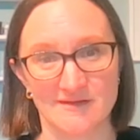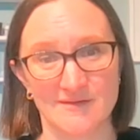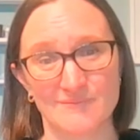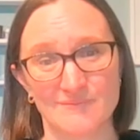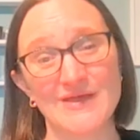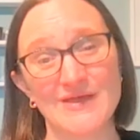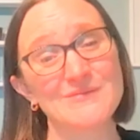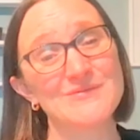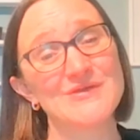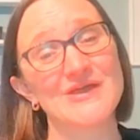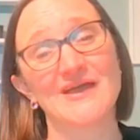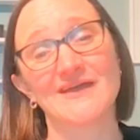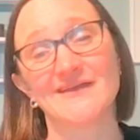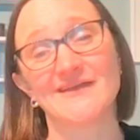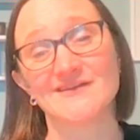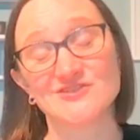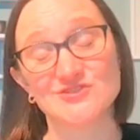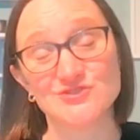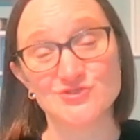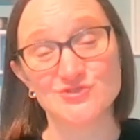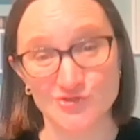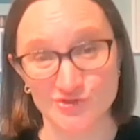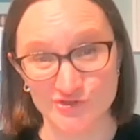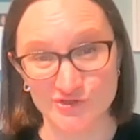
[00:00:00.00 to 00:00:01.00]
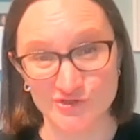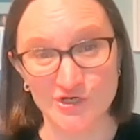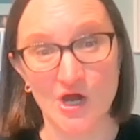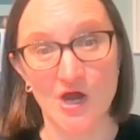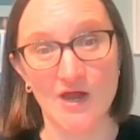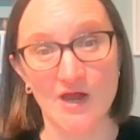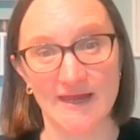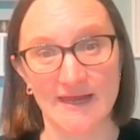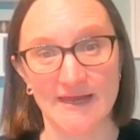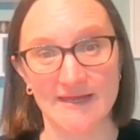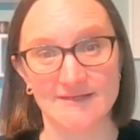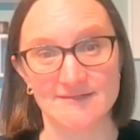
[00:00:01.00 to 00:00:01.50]
Maybe I could
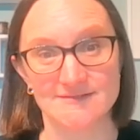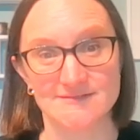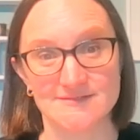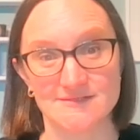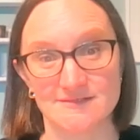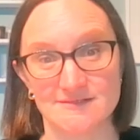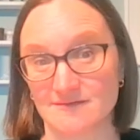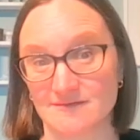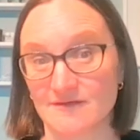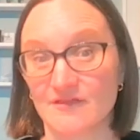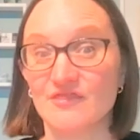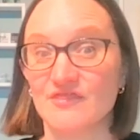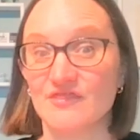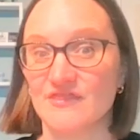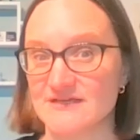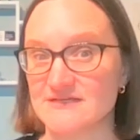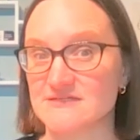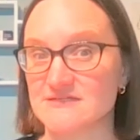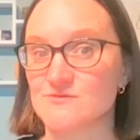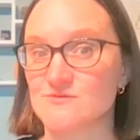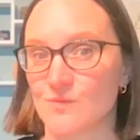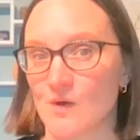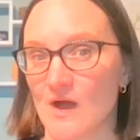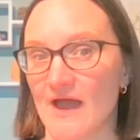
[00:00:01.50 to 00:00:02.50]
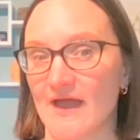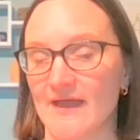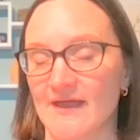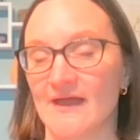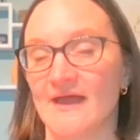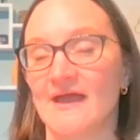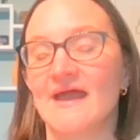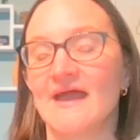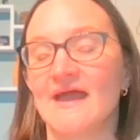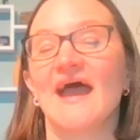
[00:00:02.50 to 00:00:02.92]
try it this way.